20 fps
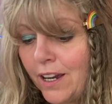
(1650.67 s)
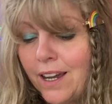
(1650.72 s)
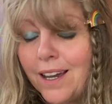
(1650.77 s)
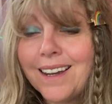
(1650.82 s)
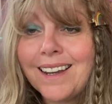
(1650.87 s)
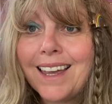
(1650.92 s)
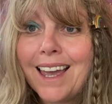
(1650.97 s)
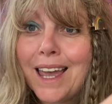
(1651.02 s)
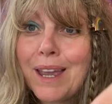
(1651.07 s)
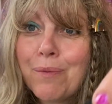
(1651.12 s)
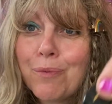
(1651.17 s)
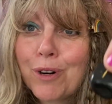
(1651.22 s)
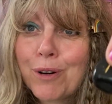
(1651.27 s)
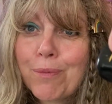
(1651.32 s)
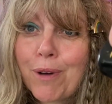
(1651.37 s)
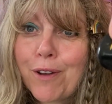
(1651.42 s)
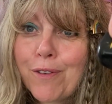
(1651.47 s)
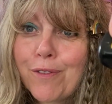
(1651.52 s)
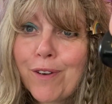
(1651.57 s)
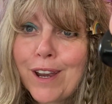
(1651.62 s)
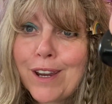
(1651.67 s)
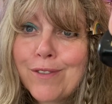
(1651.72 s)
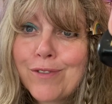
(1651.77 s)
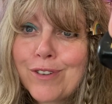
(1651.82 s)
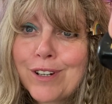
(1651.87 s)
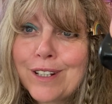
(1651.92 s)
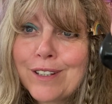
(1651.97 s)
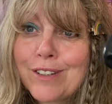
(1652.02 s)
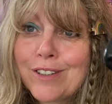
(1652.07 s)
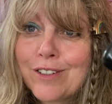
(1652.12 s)
Again, one of my
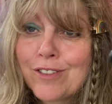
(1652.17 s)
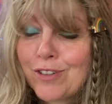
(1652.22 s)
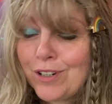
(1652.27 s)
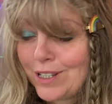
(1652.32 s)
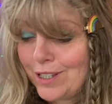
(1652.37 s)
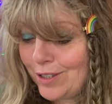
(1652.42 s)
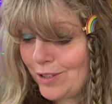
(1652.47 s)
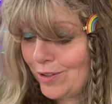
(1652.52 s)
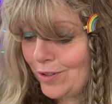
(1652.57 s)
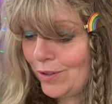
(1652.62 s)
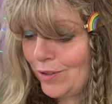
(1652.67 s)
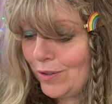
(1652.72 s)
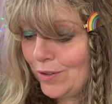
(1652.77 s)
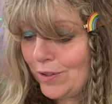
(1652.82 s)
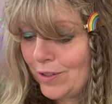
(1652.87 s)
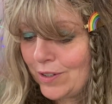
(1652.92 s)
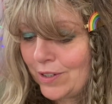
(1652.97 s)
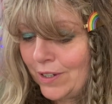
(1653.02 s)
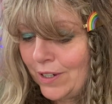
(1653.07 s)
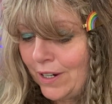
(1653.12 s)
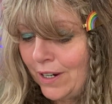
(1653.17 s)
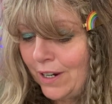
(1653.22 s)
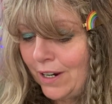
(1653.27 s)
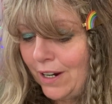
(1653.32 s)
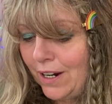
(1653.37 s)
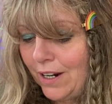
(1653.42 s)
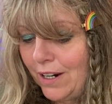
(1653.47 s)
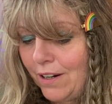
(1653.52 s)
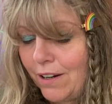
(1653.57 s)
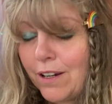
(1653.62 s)
favourite crystals.
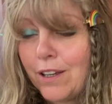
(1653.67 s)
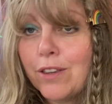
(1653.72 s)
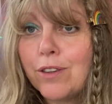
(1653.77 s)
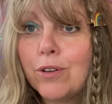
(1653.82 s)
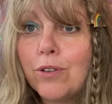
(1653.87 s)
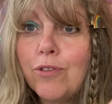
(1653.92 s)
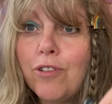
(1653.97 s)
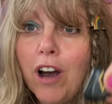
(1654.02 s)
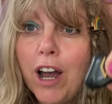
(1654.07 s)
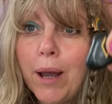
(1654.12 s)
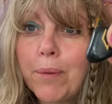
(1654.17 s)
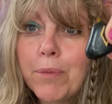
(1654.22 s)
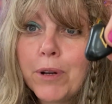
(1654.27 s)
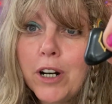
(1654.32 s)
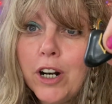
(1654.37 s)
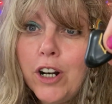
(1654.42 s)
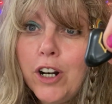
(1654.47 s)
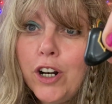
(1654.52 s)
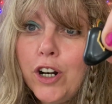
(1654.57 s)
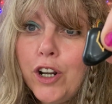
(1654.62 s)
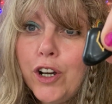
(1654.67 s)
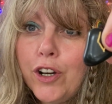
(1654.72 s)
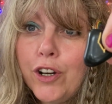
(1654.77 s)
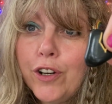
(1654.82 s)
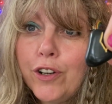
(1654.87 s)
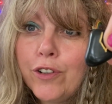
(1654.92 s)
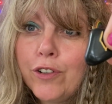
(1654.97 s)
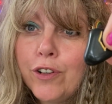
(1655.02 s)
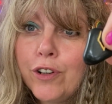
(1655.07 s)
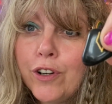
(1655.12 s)
And I thought, right, I'm going to
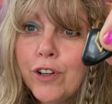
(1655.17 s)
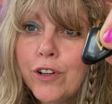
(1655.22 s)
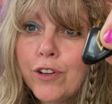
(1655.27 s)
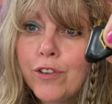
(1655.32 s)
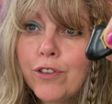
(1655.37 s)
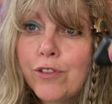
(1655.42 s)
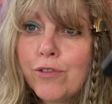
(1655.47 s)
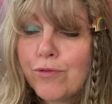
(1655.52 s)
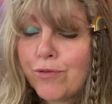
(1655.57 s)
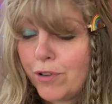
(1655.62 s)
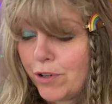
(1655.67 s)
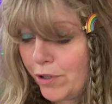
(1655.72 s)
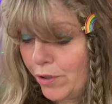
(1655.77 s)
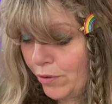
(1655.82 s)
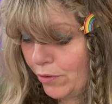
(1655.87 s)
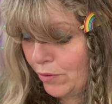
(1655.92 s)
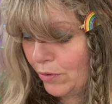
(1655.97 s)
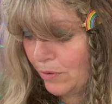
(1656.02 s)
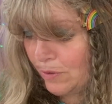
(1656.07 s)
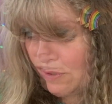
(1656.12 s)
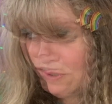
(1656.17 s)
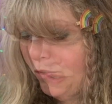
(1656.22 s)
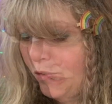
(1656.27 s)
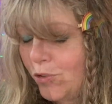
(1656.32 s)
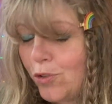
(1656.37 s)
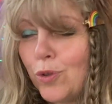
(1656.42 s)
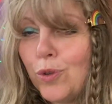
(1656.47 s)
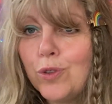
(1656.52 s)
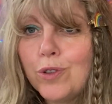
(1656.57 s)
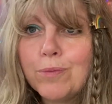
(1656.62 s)
learn the runes.
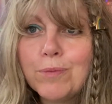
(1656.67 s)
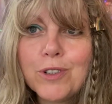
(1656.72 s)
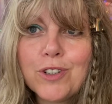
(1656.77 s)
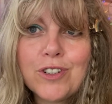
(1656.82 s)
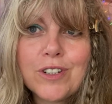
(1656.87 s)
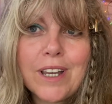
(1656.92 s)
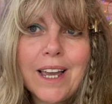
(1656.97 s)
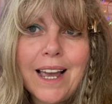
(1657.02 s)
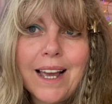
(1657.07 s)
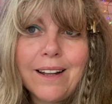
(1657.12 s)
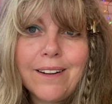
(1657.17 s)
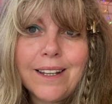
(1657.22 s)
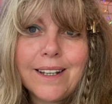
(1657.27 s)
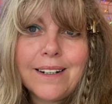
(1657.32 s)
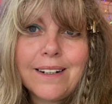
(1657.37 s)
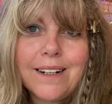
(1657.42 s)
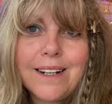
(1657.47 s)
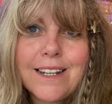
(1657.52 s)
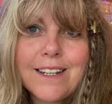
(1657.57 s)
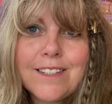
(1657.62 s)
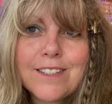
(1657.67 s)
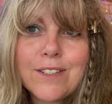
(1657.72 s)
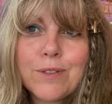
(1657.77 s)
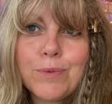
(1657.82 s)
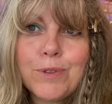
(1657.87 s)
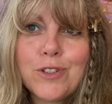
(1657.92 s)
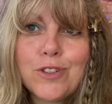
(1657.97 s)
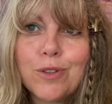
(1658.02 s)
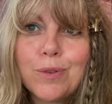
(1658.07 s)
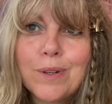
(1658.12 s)
Dawn, Michelle and Lisa
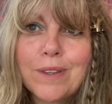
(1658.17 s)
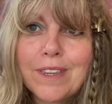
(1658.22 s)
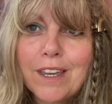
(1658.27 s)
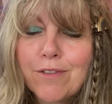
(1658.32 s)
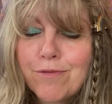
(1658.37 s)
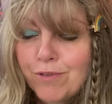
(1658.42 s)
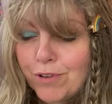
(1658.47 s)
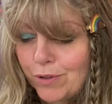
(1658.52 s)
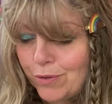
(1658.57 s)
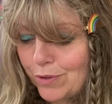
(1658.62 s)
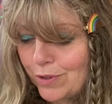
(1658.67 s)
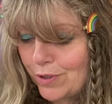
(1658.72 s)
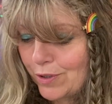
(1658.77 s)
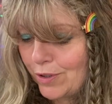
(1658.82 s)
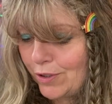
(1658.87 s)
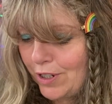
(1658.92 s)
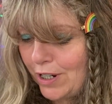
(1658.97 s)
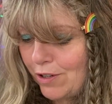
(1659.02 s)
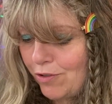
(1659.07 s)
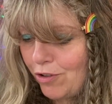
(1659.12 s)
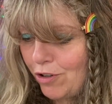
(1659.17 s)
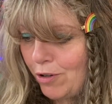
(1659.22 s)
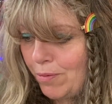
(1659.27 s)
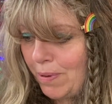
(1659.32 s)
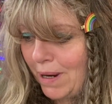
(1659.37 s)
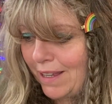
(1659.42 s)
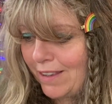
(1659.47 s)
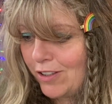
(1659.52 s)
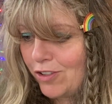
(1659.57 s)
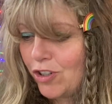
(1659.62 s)
were doing their rune study group
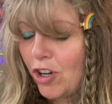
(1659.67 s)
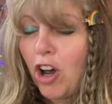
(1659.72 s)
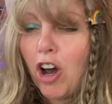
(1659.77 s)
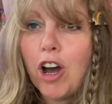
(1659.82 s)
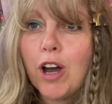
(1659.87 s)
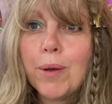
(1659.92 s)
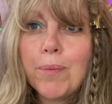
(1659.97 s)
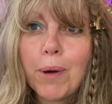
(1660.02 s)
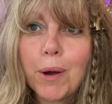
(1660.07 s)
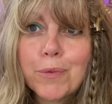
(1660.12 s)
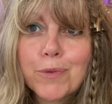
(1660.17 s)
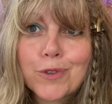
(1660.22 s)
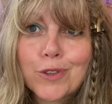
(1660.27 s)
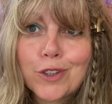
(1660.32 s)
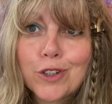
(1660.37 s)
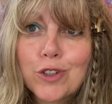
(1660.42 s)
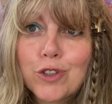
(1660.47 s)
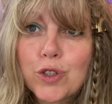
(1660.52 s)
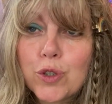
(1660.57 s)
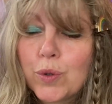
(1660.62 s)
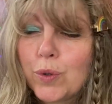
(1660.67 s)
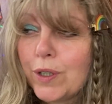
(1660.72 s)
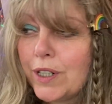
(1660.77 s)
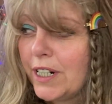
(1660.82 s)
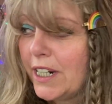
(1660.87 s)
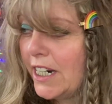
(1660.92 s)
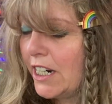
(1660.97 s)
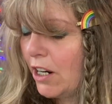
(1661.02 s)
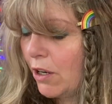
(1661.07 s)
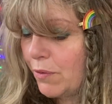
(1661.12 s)
at the time. I was going to join
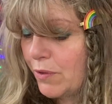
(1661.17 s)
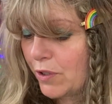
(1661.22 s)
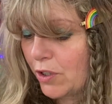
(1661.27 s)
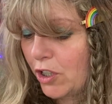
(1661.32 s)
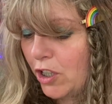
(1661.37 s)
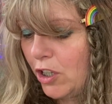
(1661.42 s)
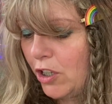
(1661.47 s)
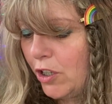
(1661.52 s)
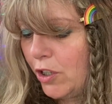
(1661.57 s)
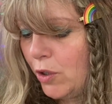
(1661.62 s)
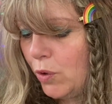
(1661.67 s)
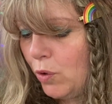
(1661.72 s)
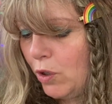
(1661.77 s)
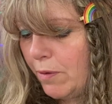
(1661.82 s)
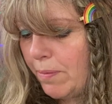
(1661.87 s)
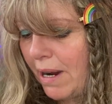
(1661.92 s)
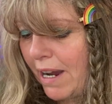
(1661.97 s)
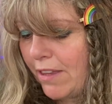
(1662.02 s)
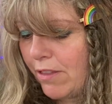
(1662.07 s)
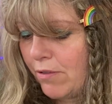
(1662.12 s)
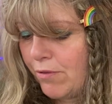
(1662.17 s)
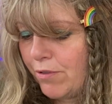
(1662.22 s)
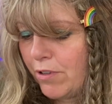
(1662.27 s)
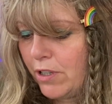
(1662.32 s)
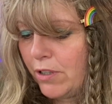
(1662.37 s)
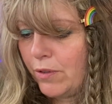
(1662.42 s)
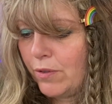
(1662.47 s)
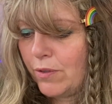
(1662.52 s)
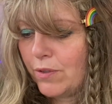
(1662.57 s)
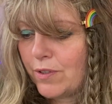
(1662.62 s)
in. I was going to learn all about the
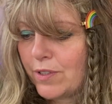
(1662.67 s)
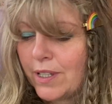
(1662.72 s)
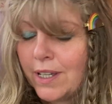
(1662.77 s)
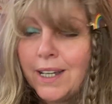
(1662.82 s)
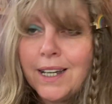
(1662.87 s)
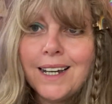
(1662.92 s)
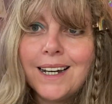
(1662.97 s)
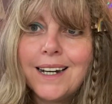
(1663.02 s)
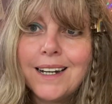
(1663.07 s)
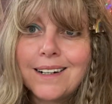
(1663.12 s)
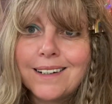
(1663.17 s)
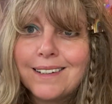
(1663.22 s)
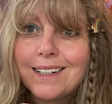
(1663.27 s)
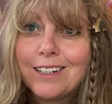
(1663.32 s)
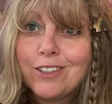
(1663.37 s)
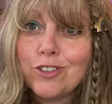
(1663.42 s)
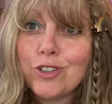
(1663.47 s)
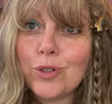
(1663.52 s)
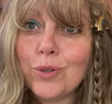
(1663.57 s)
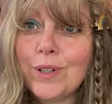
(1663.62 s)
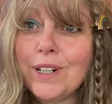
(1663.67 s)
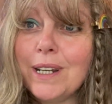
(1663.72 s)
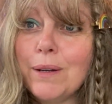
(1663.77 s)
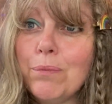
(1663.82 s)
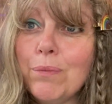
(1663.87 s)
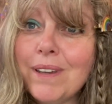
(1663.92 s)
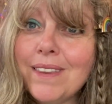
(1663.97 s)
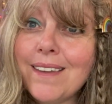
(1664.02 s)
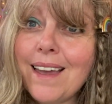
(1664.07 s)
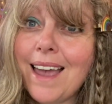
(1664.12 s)
runes. And I didn't join in
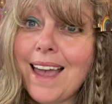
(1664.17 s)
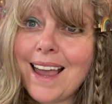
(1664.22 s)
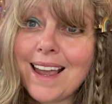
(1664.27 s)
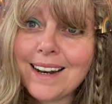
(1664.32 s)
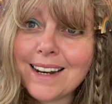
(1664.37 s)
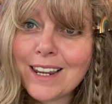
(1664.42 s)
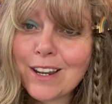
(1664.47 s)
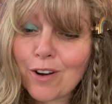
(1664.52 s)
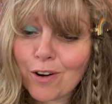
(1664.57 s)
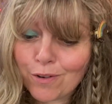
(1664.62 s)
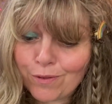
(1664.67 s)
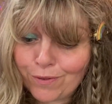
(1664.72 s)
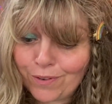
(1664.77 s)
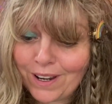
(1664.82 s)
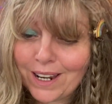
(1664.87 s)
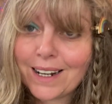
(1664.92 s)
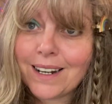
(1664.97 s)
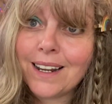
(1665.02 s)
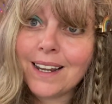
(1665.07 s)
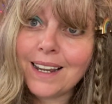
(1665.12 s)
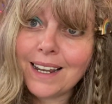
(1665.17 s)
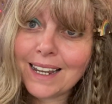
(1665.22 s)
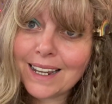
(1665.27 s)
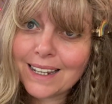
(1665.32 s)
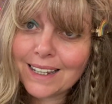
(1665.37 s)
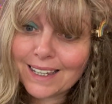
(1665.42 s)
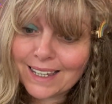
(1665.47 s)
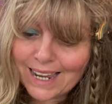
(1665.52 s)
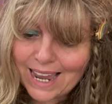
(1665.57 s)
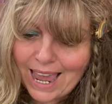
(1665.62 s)
with any of it
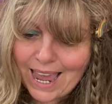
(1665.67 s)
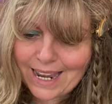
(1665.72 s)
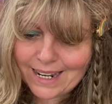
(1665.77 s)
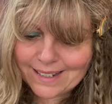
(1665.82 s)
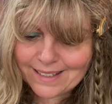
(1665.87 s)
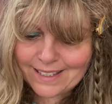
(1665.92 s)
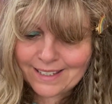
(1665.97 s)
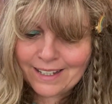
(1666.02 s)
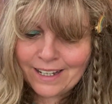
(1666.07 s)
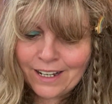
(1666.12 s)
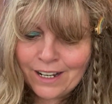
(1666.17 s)
yet.